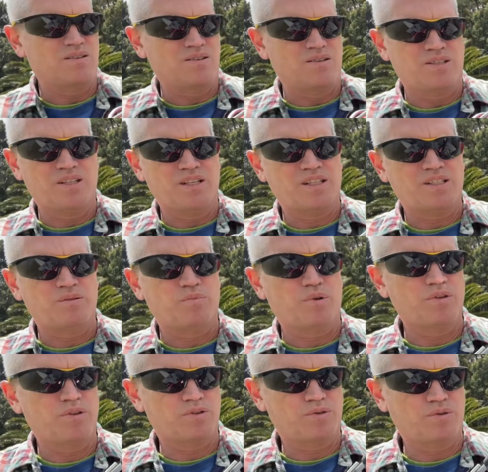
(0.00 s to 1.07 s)
I did actually
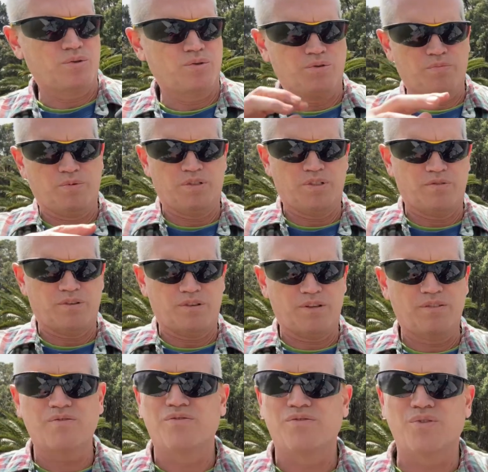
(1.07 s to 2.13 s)
buy this tool
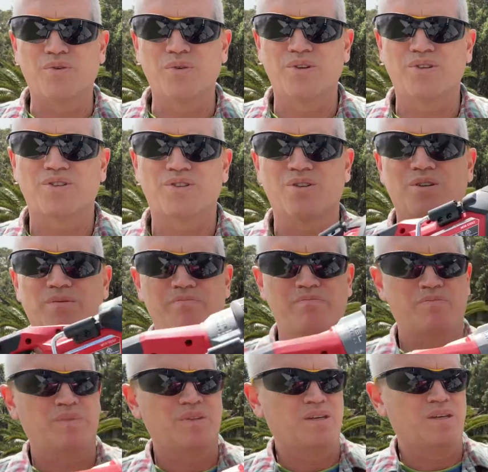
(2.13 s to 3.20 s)
specifically for this job.
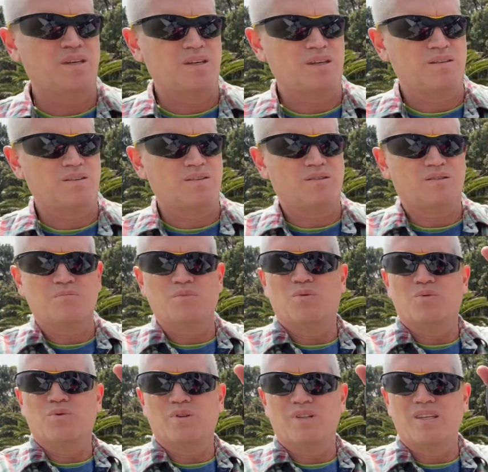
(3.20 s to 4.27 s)
So it's a
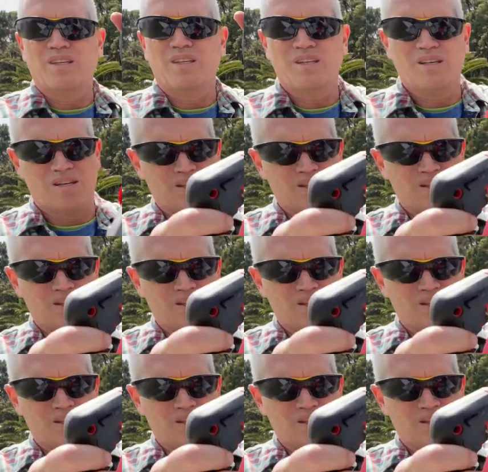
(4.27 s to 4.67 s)
Milwaukee